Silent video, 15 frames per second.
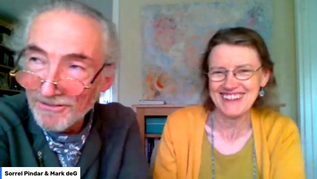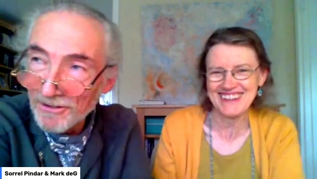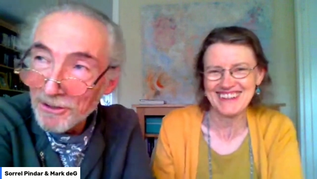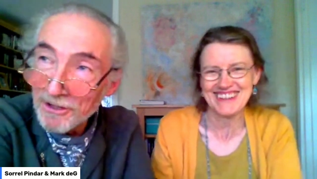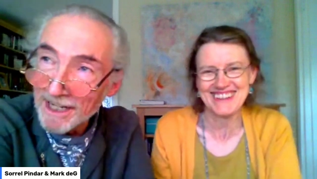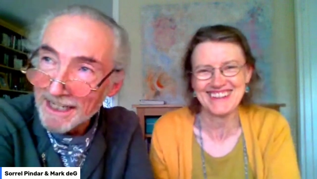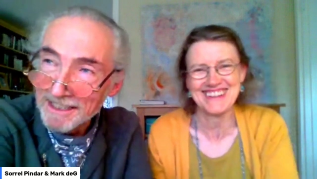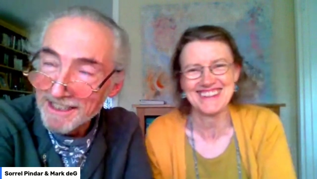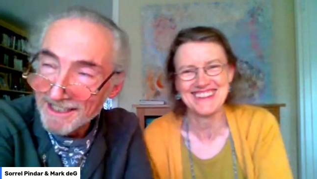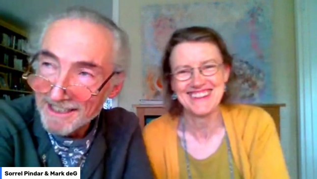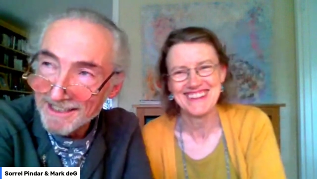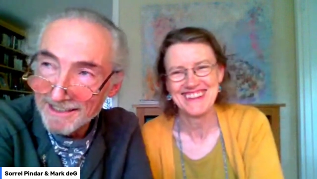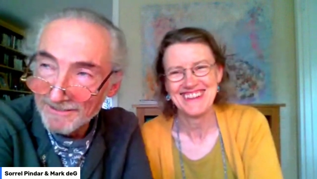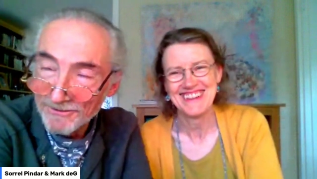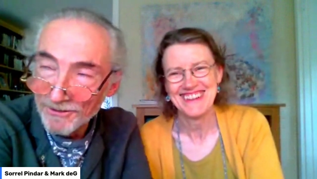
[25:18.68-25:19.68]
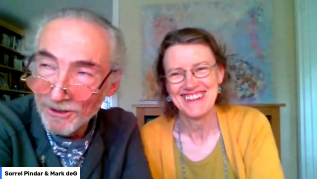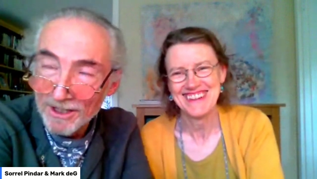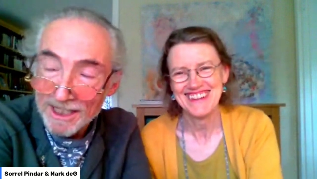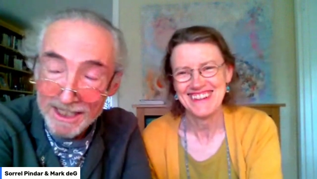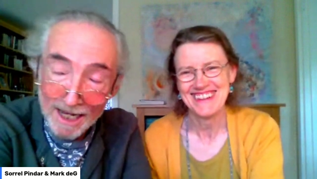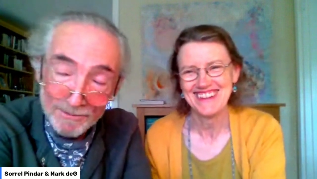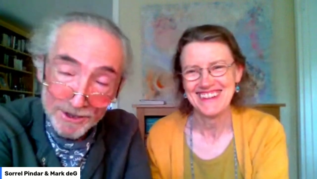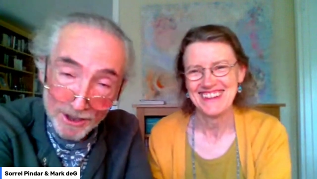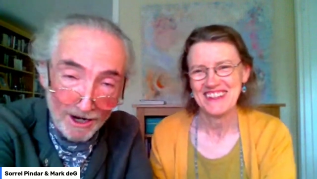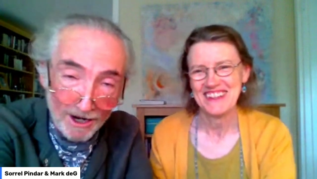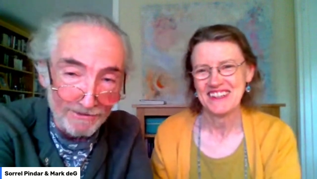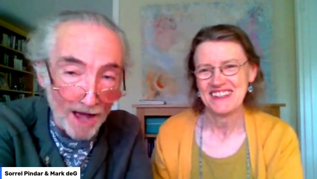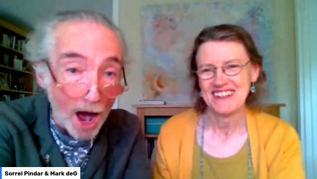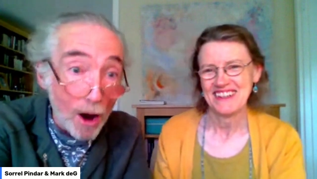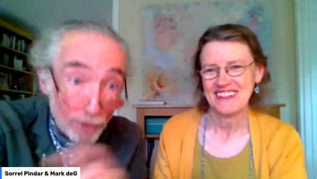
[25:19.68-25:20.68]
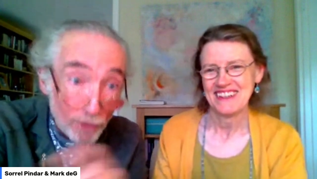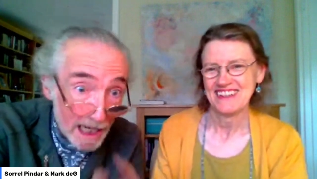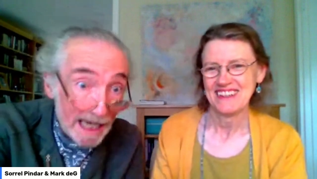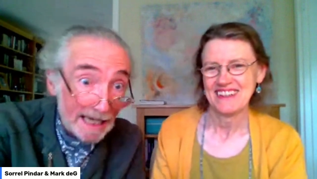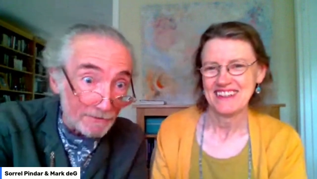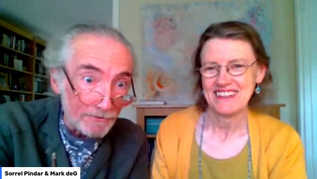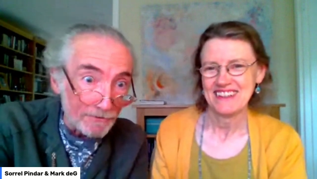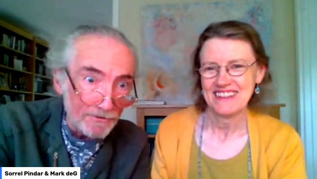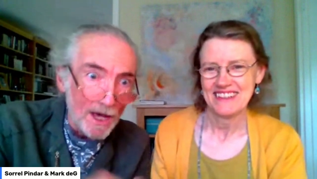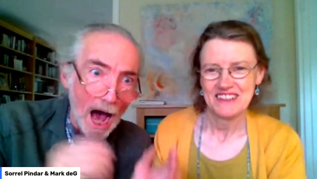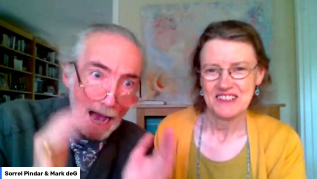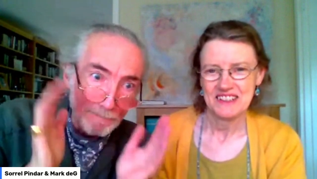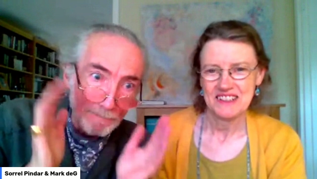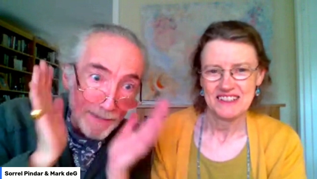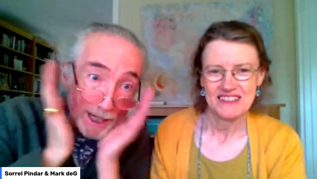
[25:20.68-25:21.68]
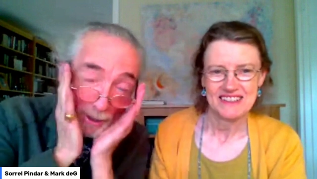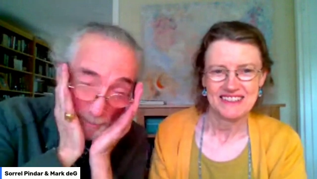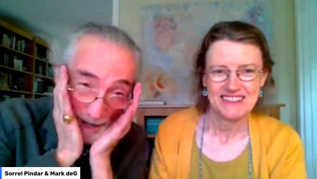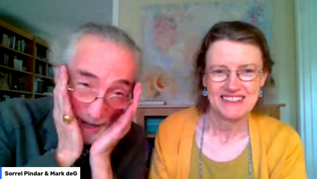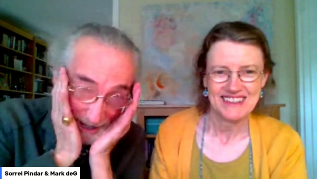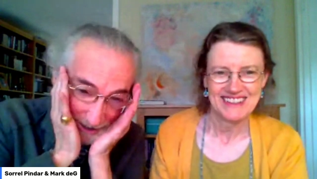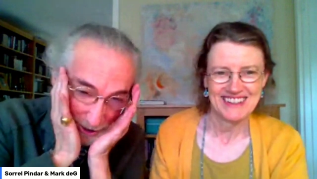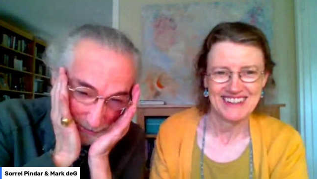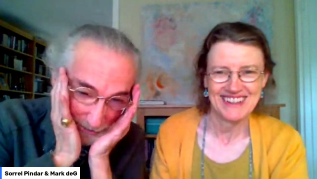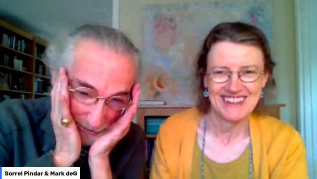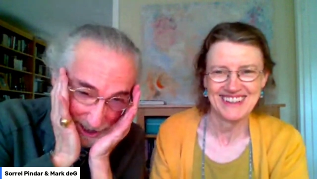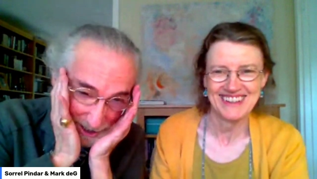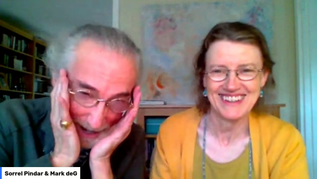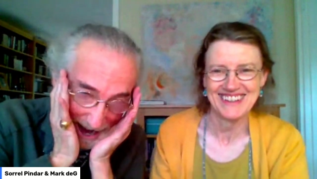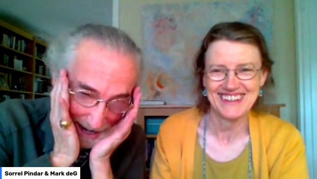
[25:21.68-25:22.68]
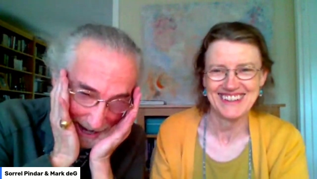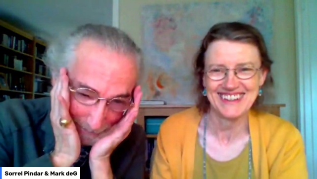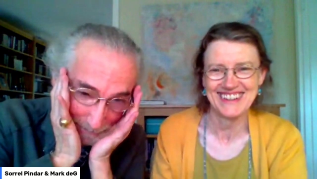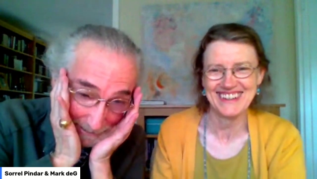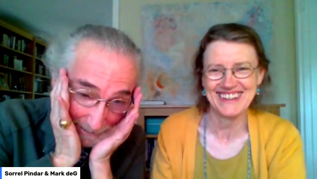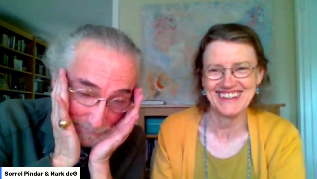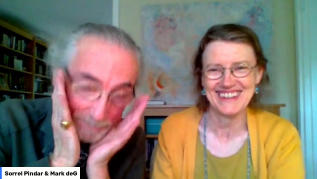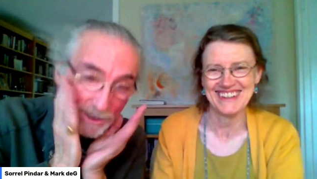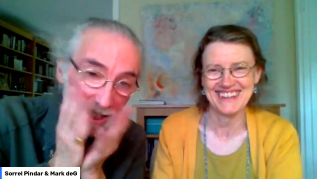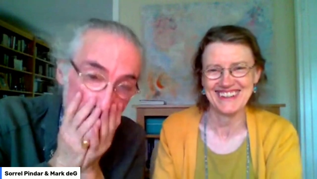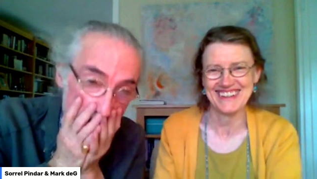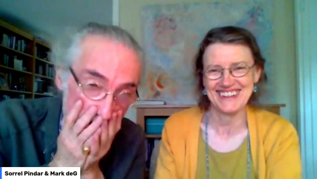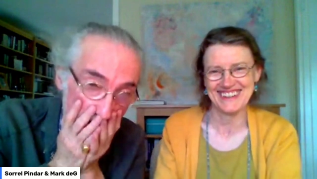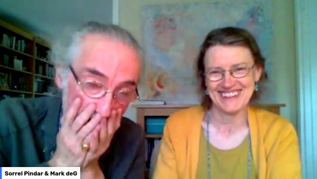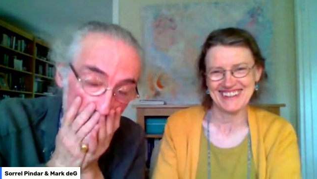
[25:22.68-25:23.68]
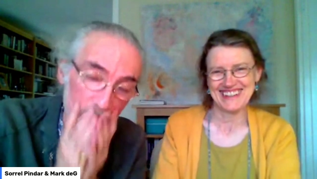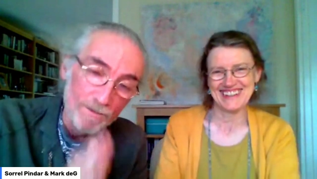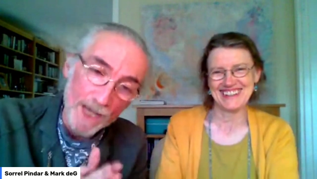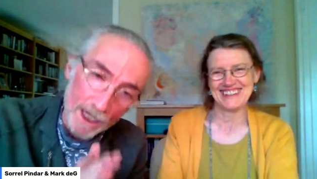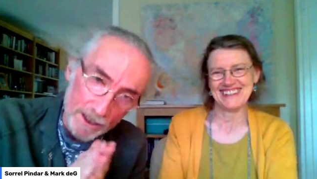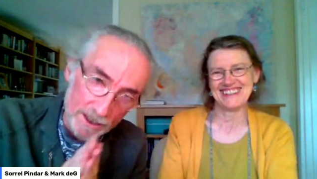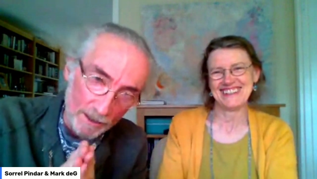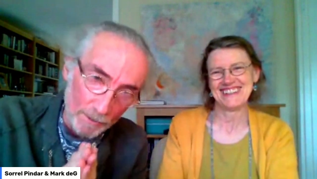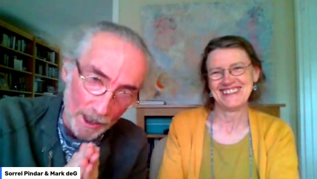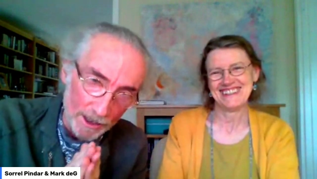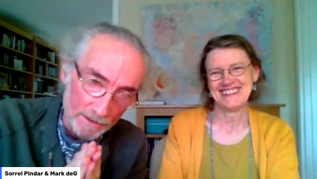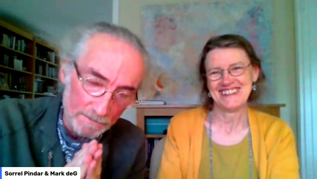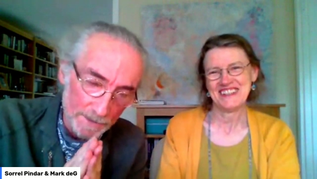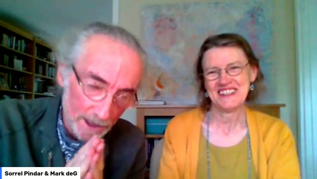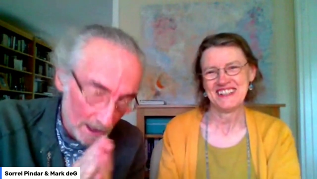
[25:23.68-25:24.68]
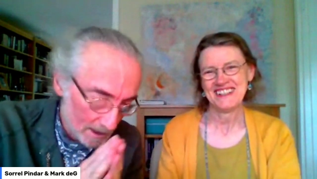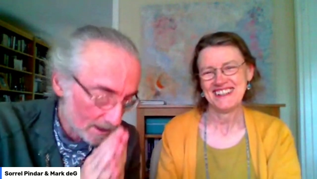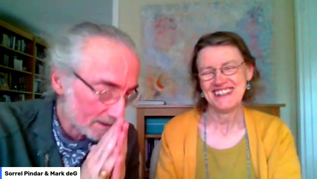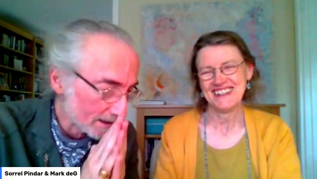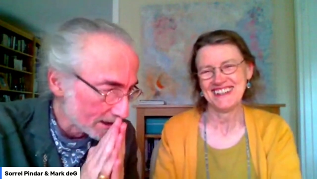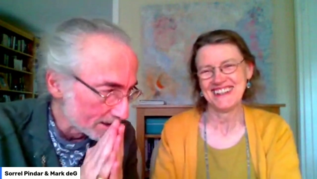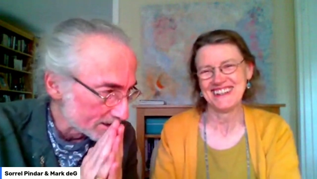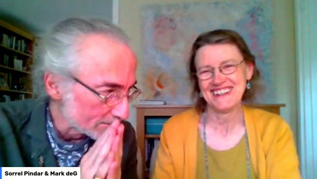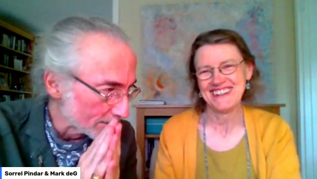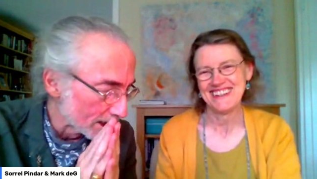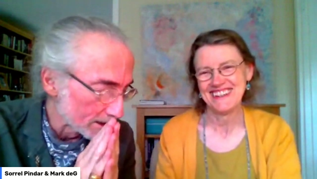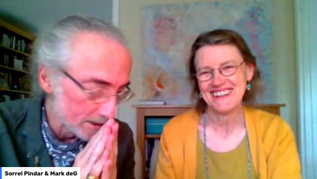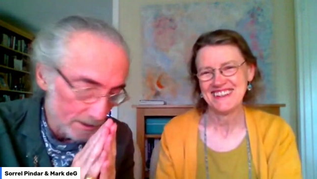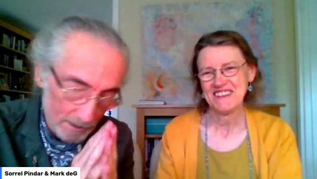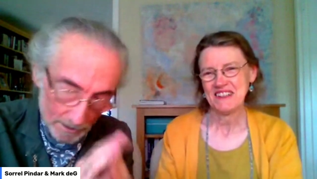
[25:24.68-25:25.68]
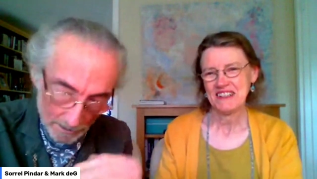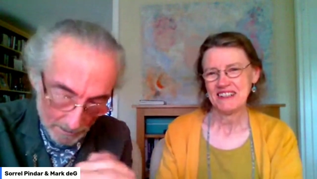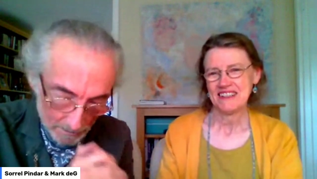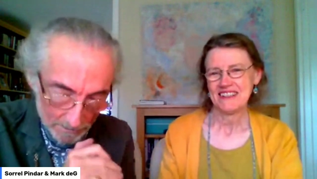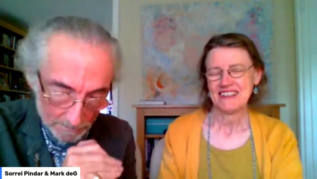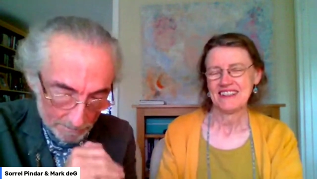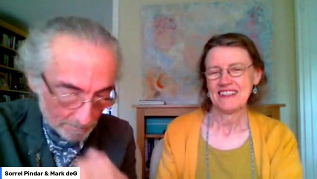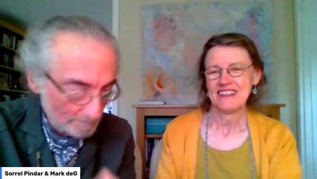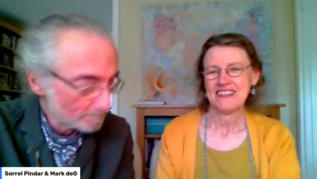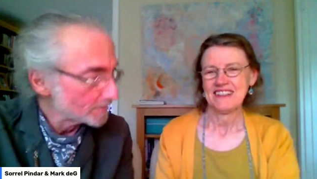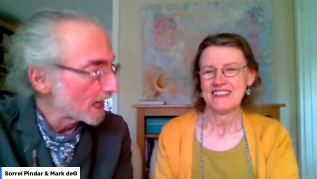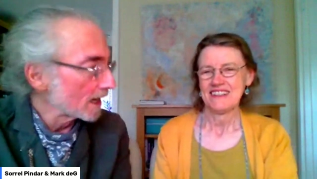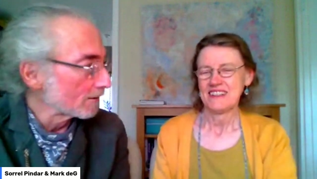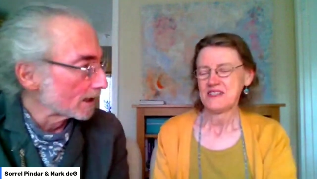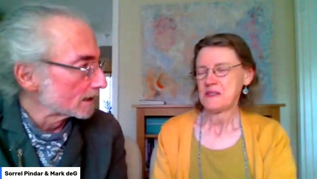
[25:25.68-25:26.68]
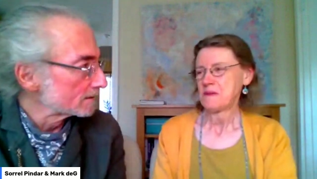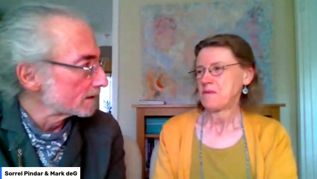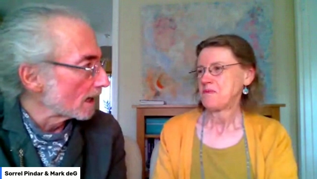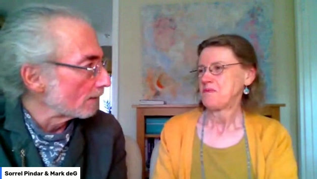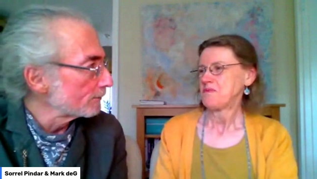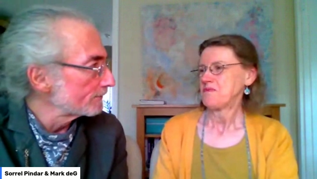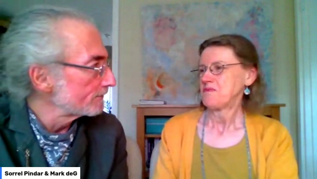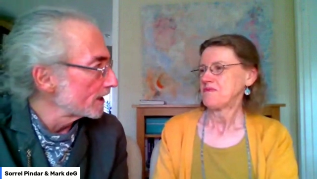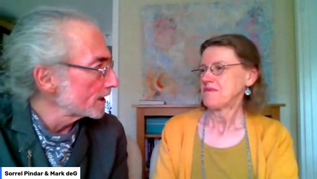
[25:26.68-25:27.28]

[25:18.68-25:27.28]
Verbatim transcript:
Speaker 1: Foodists, foodists. I'm sorry. If, oh, Leaf, I beg your pardon. You've inspired me. I'm so sorry. Thank you so much. Thank you so much. Anyway, are